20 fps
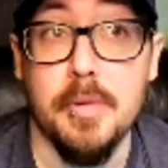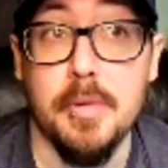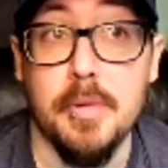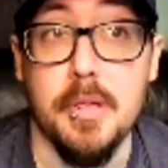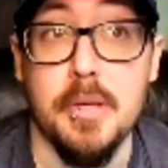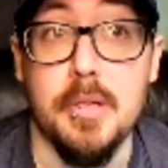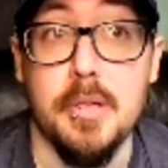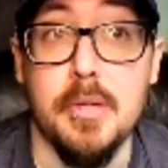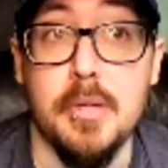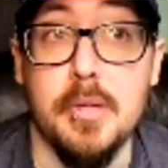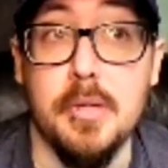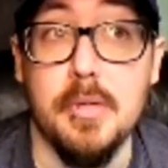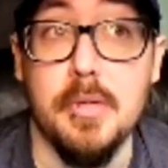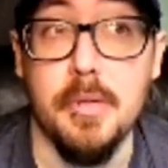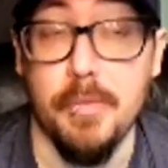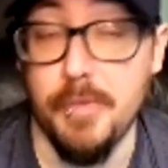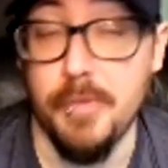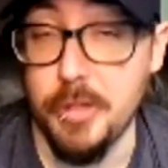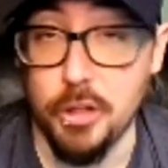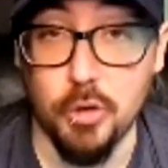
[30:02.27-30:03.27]
The
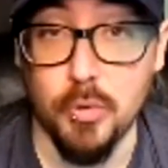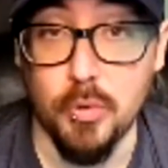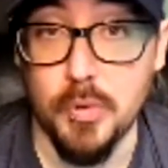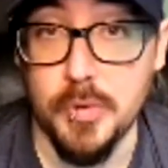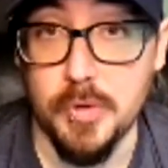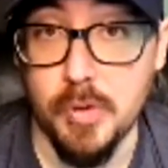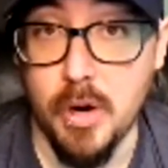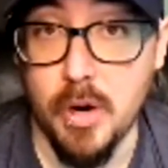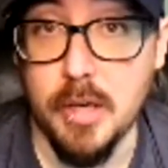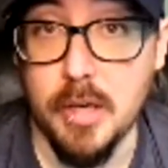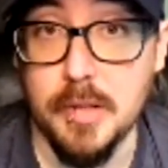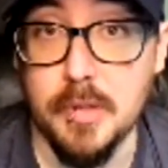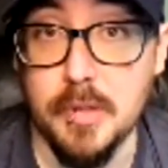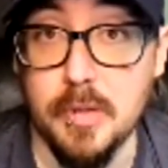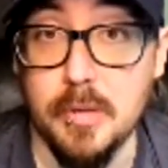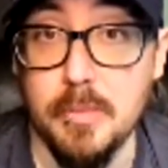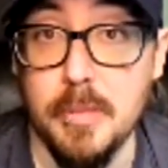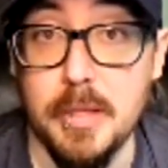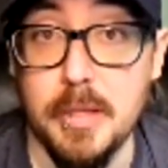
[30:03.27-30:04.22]
visuals are awesome.